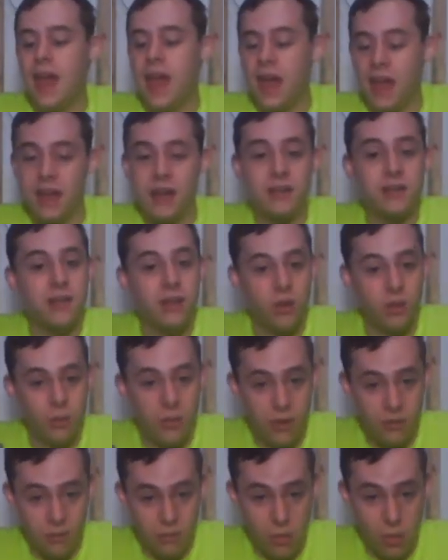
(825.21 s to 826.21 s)
and there will
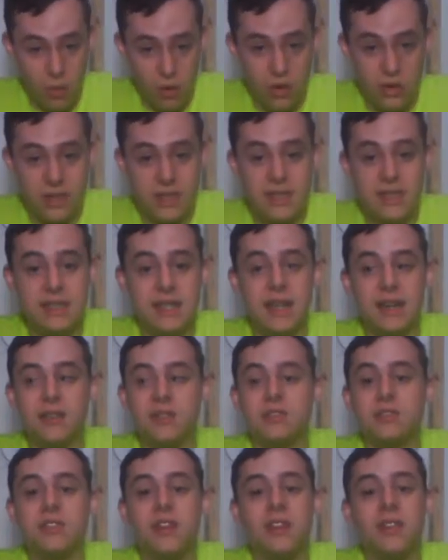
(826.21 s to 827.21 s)
be more
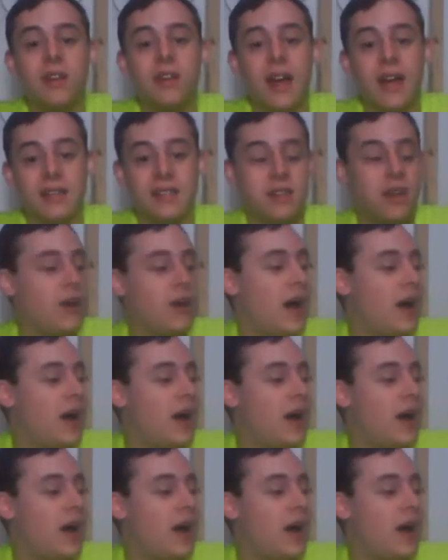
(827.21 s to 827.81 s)
details so that you guys know.